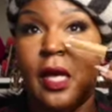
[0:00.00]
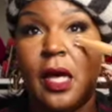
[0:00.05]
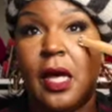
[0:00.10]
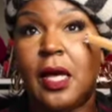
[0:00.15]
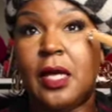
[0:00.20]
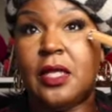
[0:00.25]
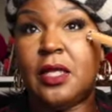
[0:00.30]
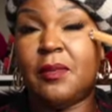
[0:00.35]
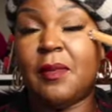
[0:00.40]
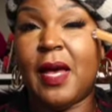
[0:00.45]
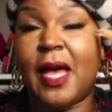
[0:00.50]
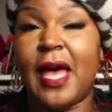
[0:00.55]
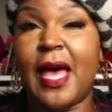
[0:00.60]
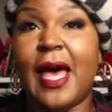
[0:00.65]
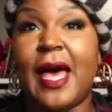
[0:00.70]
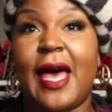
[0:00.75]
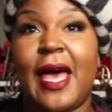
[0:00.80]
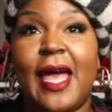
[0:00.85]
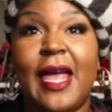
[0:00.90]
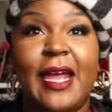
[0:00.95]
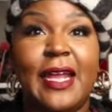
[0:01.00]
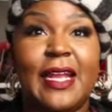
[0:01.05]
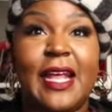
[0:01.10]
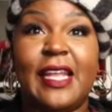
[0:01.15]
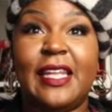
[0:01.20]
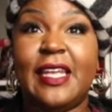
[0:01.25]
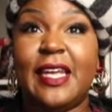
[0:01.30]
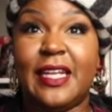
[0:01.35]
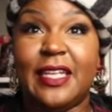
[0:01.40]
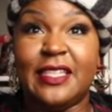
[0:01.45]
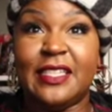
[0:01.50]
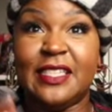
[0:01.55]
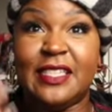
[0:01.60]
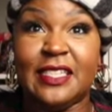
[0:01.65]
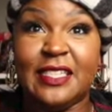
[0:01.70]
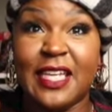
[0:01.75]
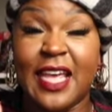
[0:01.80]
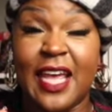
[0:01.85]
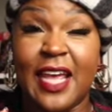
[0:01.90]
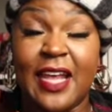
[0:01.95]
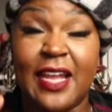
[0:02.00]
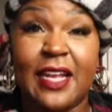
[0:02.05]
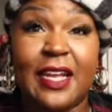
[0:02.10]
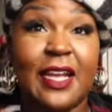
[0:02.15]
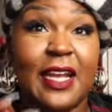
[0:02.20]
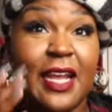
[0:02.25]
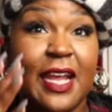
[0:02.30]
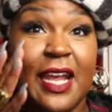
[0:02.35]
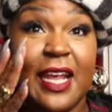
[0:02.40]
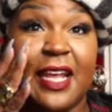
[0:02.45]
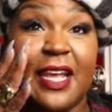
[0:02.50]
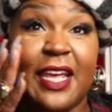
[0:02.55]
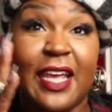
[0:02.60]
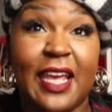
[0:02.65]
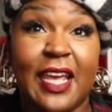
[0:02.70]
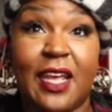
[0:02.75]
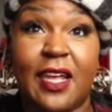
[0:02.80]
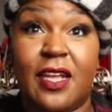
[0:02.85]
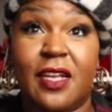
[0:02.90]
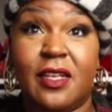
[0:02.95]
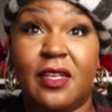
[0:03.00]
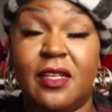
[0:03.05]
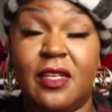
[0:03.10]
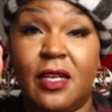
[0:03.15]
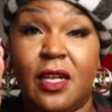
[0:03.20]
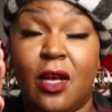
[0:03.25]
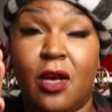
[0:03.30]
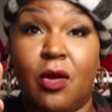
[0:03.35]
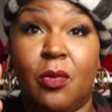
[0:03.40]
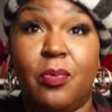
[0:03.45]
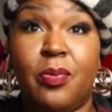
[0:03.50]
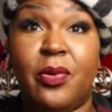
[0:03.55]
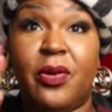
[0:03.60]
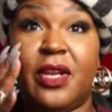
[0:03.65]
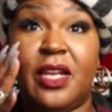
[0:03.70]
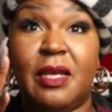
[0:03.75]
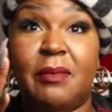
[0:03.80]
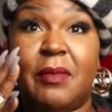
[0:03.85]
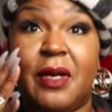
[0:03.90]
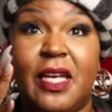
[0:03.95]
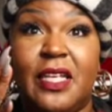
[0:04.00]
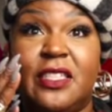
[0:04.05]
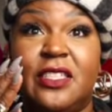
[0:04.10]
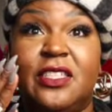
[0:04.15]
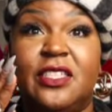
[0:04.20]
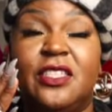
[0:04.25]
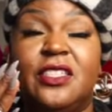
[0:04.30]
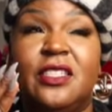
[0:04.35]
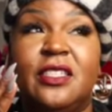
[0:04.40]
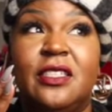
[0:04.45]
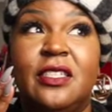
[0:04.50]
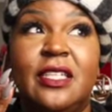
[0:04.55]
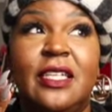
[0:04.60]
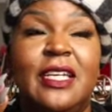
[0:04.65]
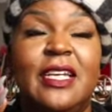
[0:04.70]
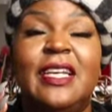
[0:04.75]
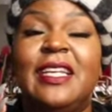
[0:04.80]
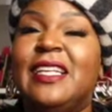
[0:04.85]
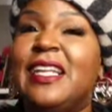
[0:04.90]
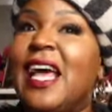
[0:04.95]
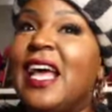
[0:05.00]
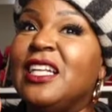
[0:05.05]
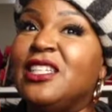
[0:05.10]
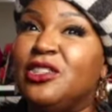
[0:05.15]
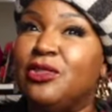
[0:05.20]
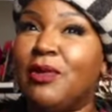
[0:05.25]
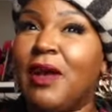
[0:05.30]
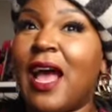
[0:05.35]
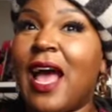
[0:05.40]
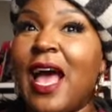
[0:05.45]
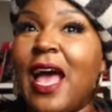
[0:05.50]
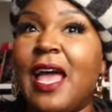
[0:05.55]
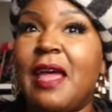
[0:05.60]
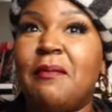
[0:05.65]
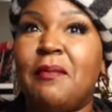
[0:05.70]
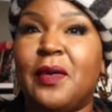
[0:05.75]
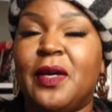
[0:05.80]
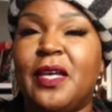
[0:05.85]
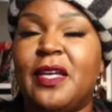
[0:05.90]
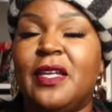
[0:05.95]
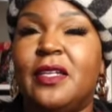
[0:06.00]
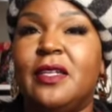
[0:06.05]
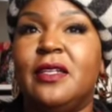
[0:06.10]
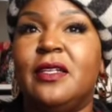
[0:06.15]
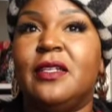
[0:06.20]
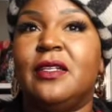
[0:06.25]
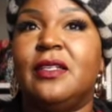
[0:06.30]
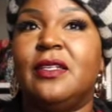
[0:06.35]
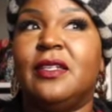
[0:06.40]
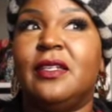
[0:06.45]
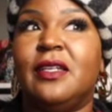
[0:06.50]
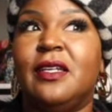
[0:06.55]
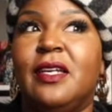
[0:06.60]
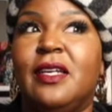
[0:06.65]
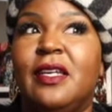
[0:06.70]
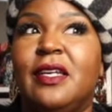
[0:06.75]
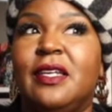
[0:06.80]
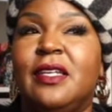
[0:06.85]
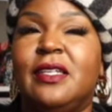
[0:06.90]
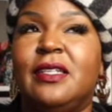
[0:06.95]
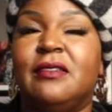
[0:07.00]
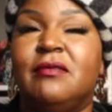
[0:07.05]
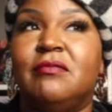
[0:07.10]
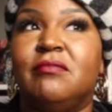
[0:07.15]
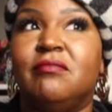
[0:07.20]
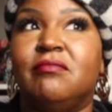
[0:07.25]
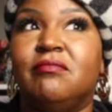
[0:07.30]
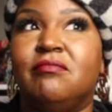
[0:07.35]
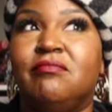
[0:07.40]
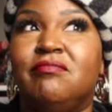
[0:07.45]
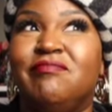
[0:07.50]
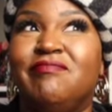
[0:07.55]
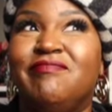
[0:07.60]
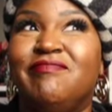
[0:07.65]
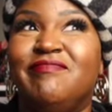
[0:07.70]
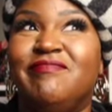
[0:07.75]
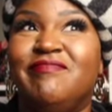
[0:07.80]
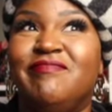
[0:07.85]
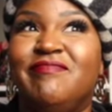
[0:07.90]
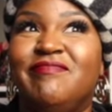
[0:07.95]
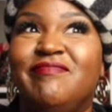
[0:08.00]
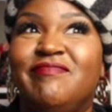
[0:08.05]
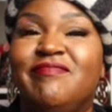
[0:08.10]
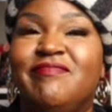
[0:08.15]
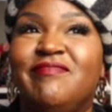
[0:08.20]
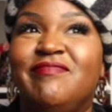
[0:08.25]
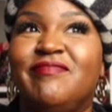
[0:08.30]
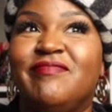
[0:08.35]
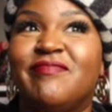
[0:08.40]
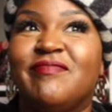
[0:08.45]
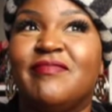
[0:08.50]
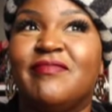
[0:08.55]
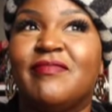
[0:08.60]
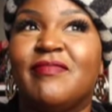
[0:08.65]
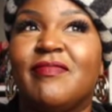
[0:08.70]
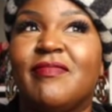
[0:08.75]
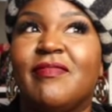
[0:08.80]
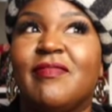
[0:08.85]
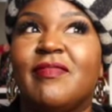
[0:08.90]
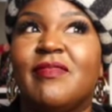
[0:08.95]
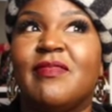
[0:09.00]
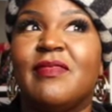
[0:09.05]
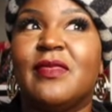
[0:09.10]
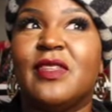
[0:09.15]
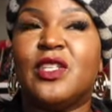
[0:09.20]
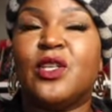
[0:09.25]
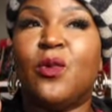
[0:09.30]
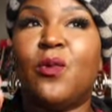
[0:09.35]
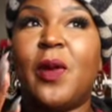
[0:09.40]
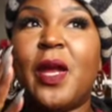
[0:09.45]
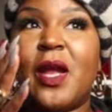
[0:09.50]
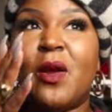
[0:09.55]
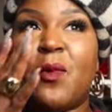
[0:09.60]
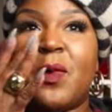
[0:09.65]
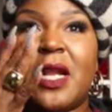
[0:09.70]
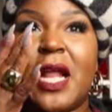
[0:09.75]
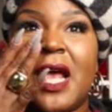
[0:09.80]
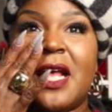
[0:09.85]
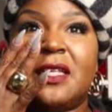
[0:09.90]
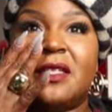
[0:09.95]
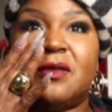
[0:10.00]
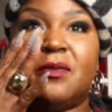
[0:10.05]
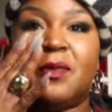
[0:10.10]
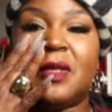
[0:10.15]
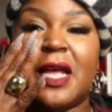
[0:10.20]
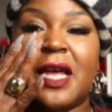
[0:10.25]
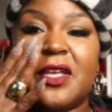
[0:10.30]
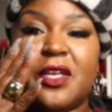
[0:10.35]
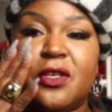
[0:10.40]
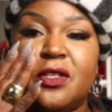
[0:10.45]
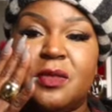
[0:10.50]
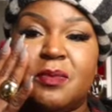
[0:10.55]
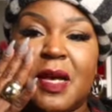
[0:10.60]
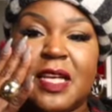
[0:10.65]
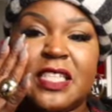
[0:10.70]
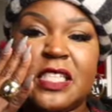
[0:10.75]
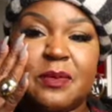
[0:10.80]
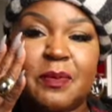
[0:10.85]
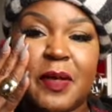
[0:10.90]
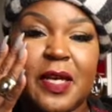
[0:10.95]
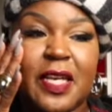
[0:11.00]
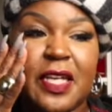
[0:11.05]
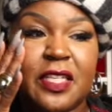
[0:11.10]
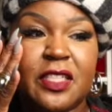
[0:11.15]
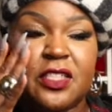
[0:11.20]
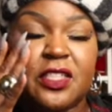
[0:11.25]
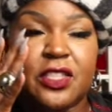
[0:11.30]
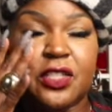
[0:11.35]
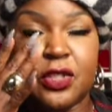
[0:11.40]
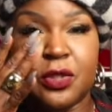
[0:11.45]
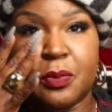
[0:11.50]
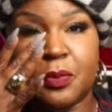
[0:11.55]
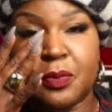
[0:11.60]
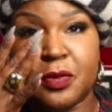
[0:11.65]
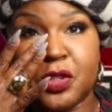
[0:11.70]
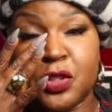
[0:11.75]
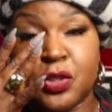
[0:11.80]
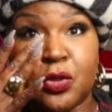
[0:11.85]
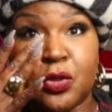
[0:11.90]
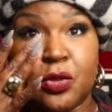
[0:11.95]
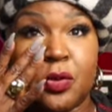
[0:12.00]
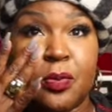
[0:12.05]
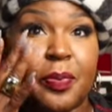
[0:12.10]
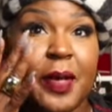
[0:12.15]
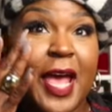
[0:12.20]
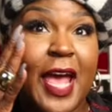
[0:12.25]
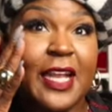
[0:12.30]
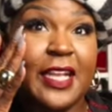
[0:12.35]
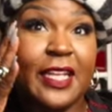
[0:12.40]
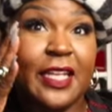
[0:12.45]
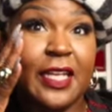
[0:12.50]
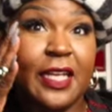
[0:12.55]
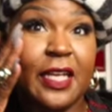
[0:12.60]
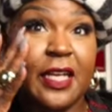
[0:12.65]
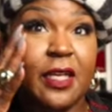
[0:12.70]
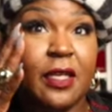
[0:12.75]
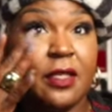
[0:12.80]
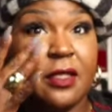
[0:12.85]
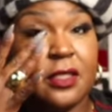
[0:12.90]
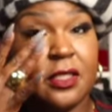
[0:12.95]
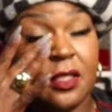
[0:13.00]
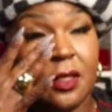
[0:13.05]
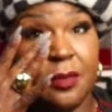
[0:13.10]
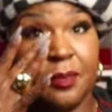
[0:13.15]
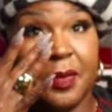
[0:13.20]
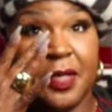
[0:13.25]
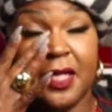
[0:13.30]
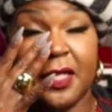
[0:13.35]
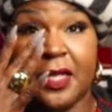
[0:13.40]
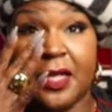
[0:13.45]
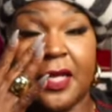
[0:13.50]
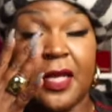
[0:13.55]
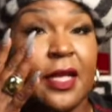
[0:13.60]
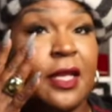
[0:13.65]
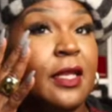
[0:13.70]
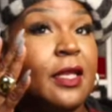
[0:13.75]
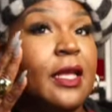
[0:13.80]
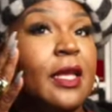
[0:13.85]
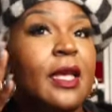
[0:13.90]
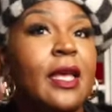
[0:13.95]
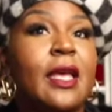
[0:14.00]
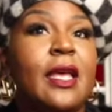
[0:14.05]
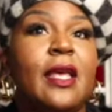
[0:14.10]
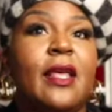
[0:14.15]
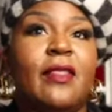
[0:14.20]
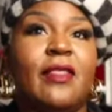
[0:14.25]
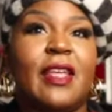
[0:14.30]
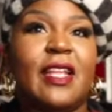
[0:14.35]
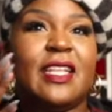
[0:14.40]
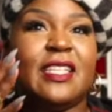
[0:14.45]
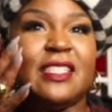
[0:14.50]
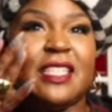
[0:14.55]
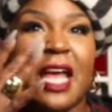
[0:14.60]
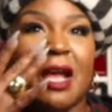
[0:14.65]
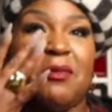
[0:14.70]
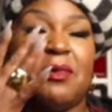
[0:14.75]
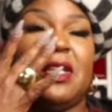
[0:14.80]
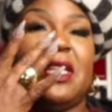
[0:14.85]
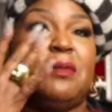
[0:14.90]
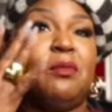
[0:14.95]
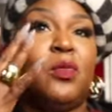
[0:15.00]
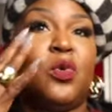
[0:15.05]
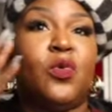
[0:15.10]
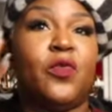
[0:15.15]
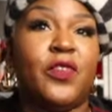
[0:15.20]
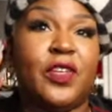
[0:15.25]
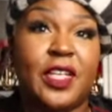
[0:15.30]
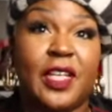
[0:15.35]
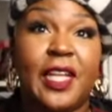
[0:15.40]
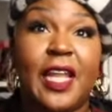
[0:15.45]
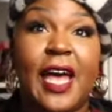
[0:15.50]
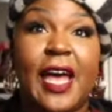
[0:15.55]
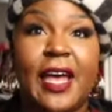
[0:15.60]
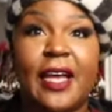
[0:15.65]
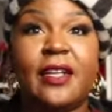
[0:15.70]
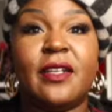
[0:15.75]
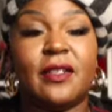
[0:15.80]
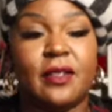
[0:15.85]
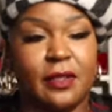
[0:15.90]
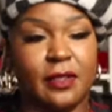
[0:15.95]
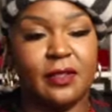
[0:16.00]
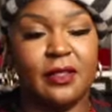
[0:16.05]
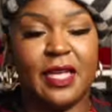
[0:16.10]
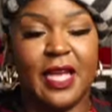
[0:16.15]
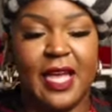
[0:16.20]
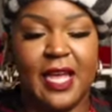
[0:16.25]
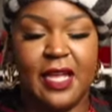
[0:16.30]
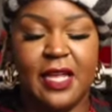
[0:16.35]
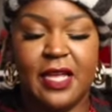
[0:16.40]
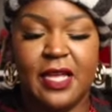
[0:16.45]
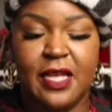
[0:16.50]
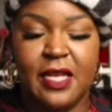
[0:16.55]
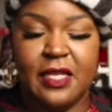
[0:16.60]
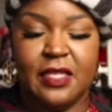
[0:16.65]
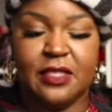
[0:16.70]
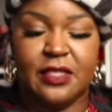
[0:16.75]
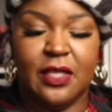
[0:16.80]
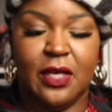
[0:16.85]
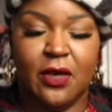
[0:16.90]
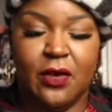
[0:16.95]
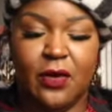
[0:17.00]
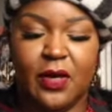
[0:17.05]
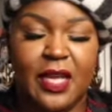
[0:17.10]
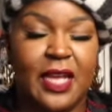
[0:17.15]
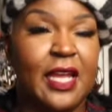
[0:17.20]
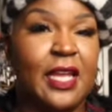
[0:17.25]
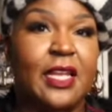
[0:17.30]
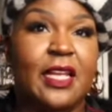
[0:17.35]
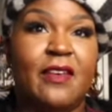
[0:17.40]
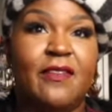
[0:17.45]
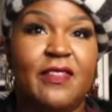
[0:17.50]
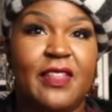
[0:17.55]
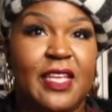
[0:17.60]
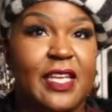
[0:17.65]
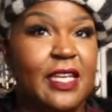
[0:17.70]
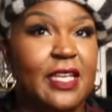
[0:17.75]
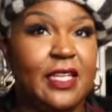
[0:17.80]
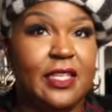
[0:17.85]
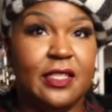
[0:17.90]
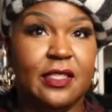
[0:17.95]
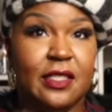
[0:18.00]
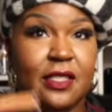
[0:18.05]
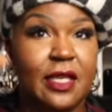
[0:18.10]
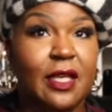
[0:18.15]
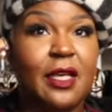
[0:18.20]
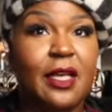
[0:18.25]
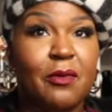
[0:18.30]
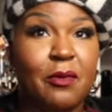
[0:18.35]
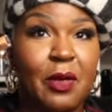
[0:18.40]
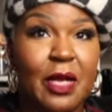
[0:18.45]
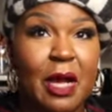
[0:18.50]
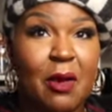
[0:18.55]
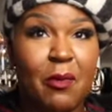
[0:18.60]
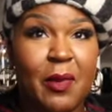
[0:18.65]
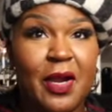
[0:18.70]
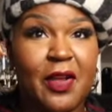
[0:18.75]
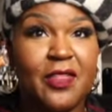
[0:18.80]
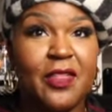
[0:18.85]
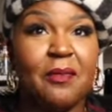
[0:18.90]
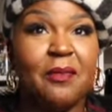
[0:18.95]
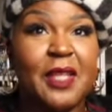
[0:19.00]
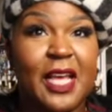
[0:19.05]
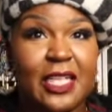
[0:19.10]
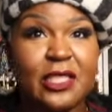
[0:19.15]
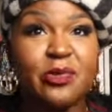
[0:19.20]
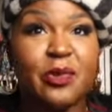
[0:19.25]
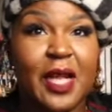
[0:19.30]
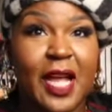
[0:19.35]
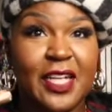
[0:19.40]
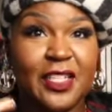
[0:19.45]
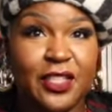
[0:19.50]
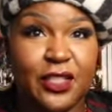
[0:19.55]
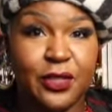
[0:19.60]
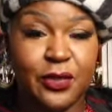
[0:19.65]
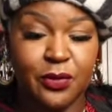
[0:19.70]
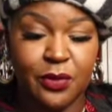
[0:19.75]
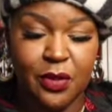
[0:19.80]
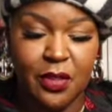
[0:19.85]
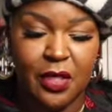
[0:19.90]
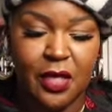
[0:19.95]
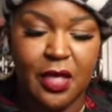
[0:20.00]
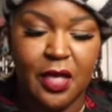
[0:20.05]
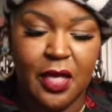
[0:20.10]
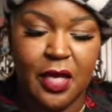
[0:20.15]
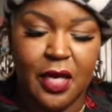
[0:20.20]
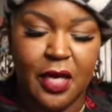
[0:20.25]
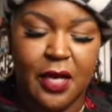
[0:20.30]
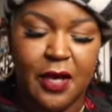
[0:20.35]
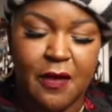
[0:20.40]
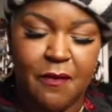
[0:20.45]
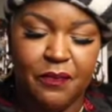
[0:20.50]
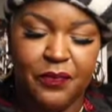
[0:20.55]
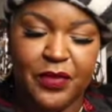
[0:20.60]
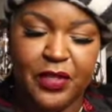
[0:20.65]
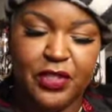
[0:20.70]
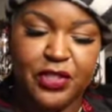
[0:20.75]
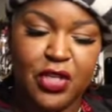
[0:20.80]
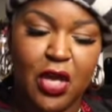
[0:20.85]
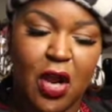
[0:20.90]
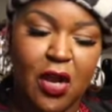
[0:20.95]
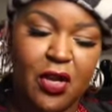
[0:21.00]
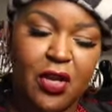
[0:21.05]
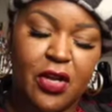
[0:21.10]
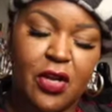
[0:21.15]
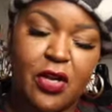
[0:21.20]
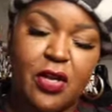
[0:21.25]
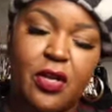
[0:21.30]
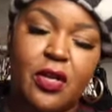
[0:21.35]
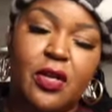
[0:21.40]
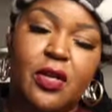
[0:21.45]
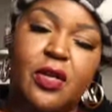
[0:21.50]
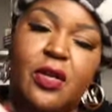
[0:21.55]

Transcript: under my eye and I let it set and get, you know, pretty much not dry, but to where when I use my sponge to pat it in, to beat it in, that it's not really moving a lot. Okay, so any of these, when I wear them, that's what I do. The darker